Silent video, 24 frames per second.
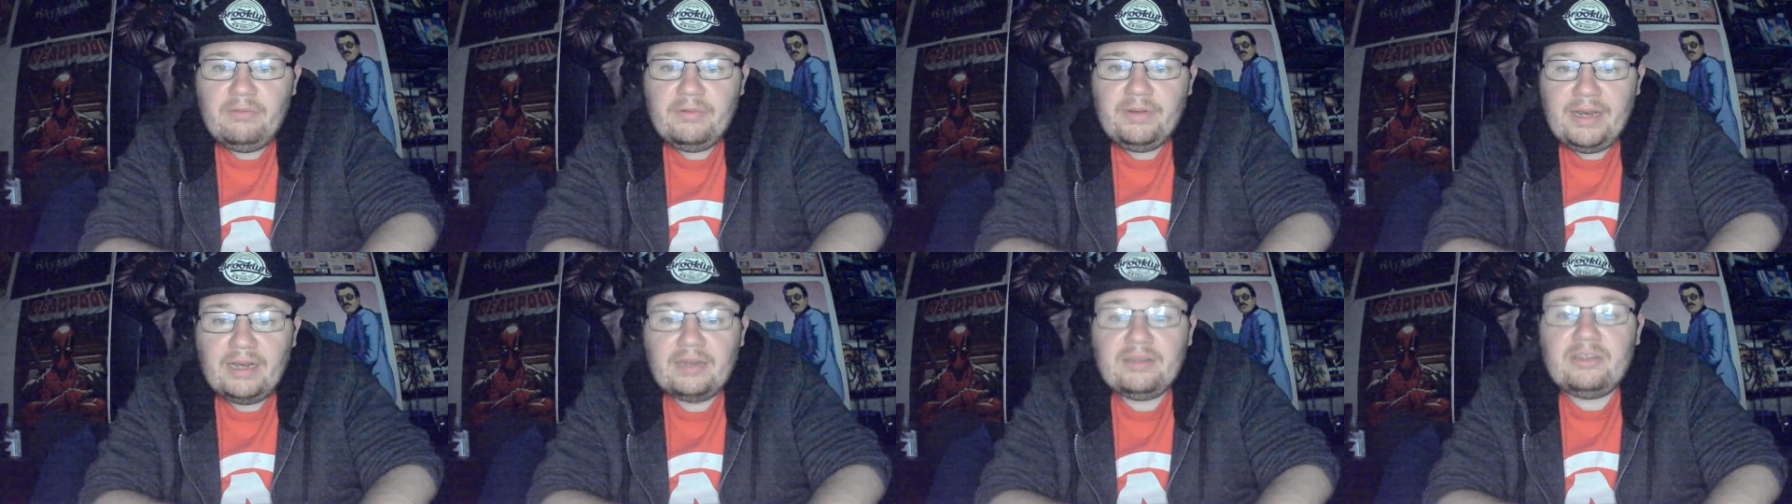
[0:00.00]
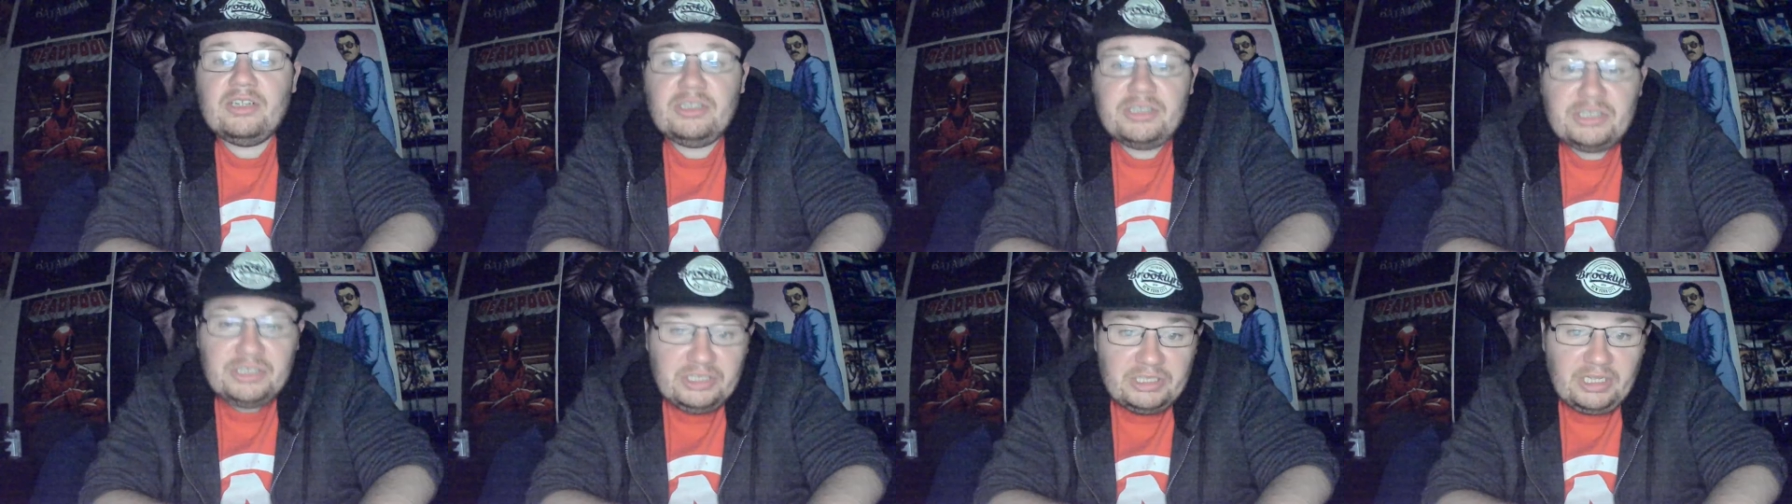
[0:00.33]
get
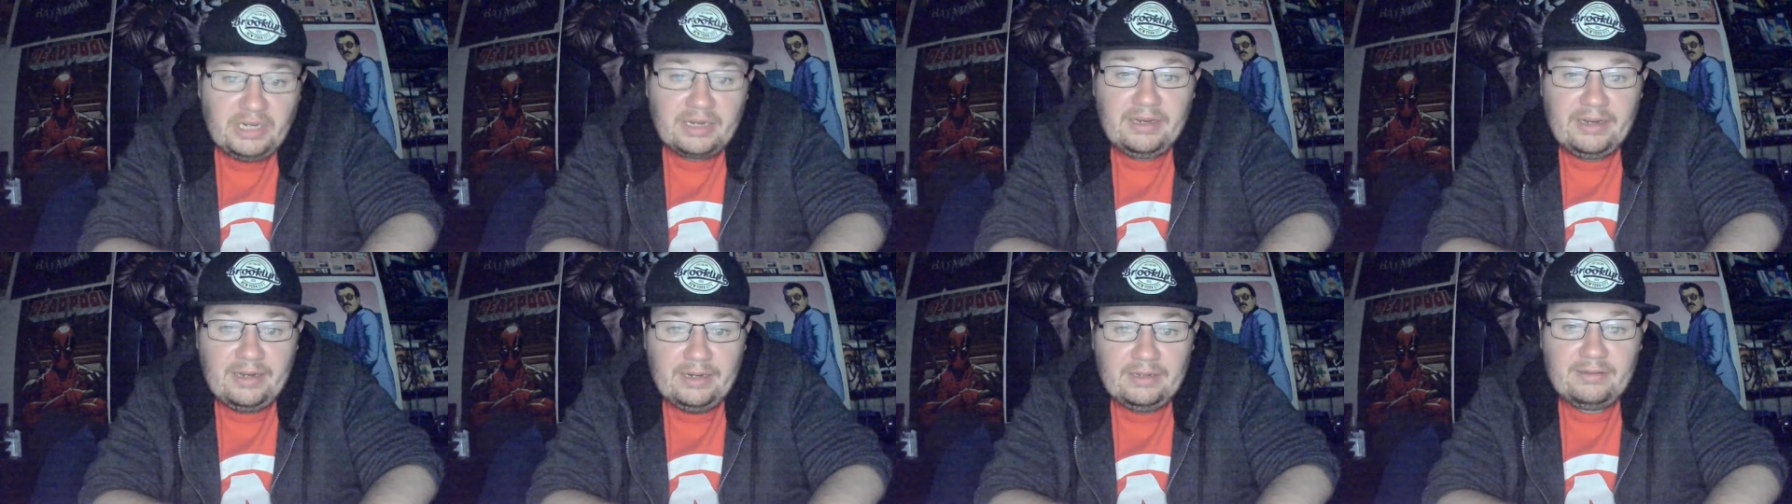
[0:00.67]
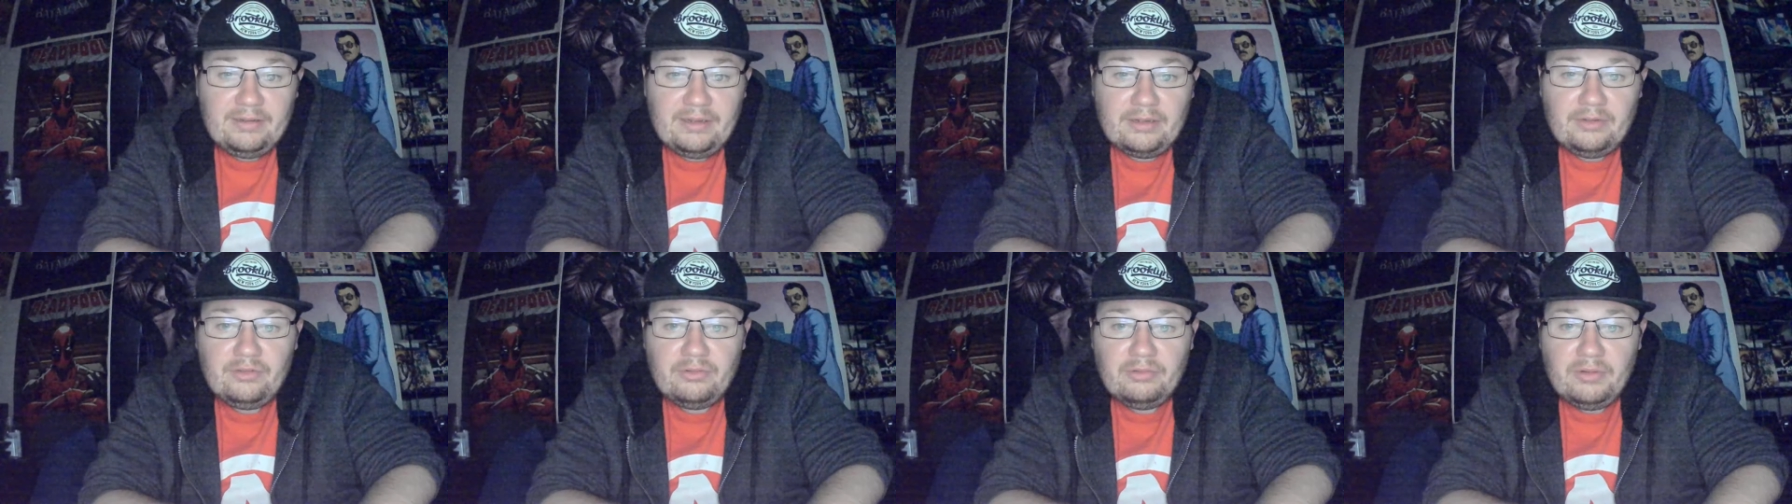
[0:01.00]
the shit kicked
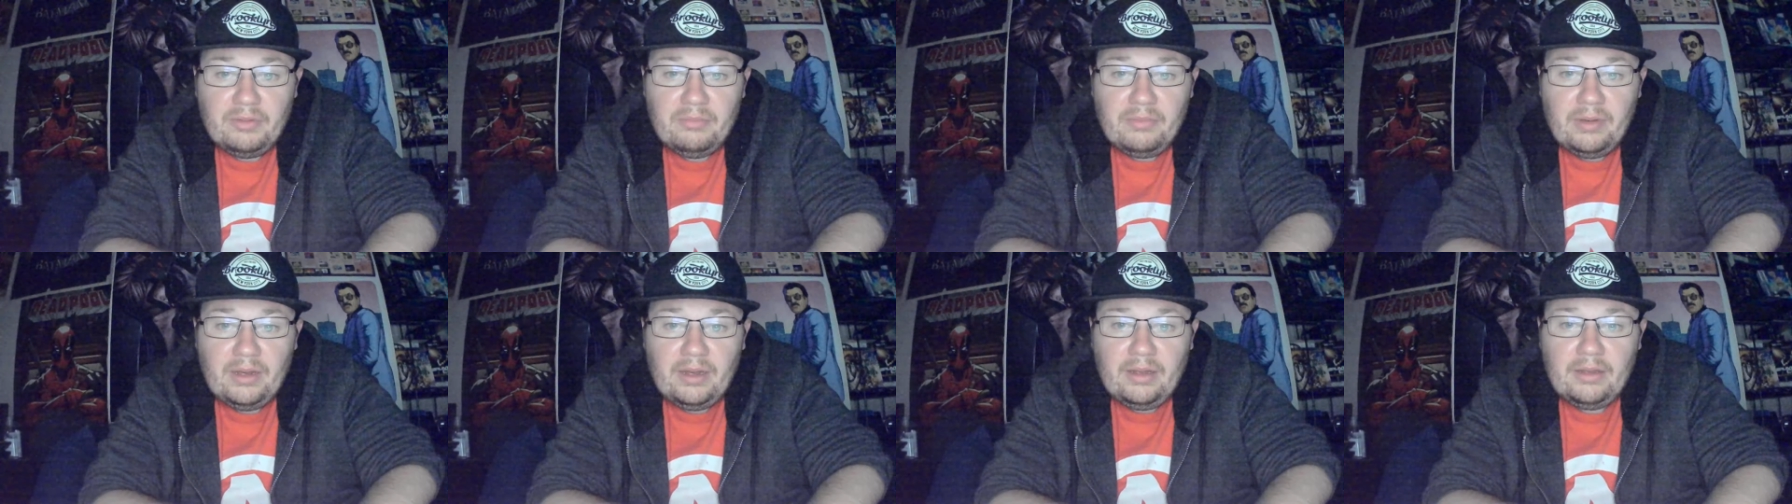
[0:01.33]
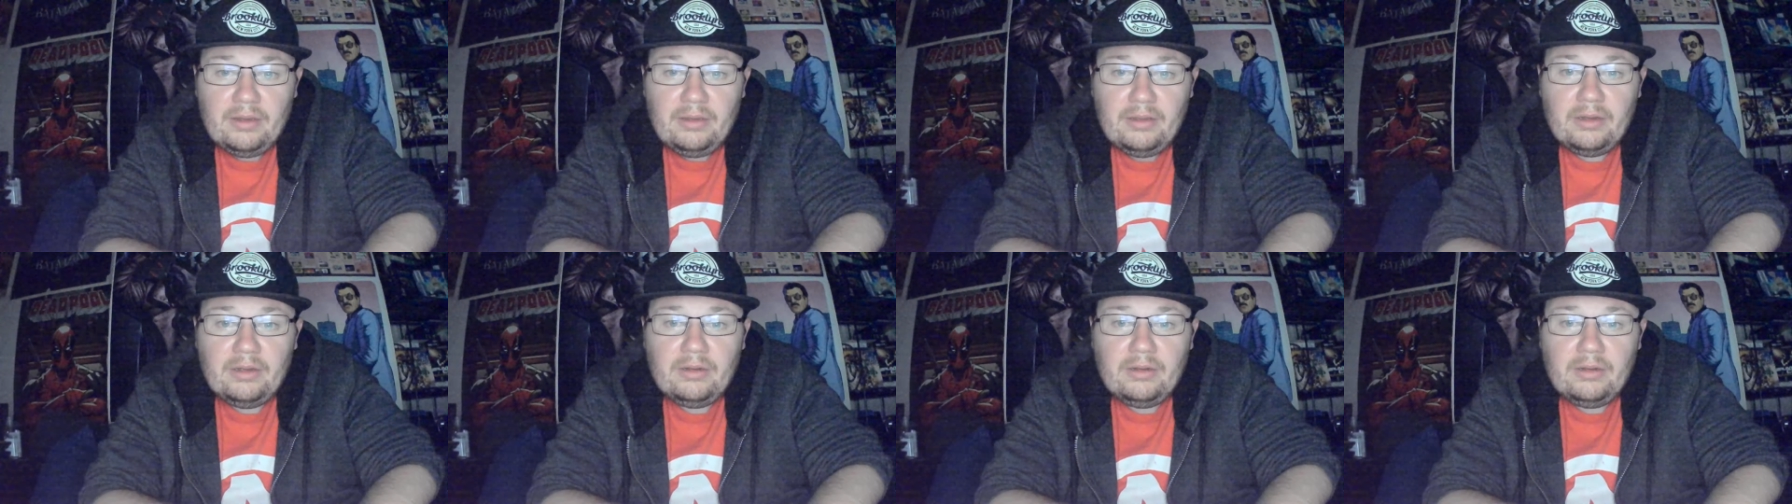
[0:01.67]
into him by